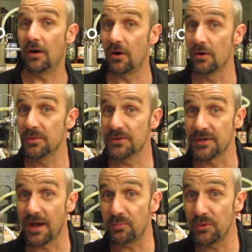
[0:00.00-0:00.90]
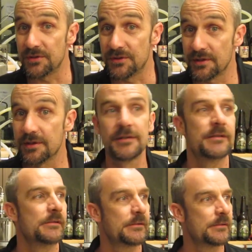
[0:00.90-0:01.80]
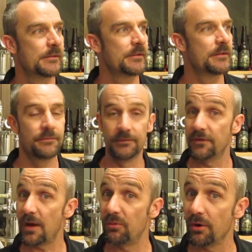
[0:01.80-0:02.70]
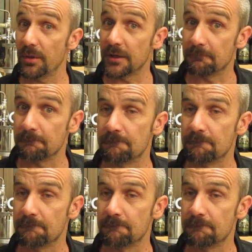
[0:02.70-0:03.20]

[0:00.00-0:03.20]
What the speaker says: onwards and upwards with our brewing.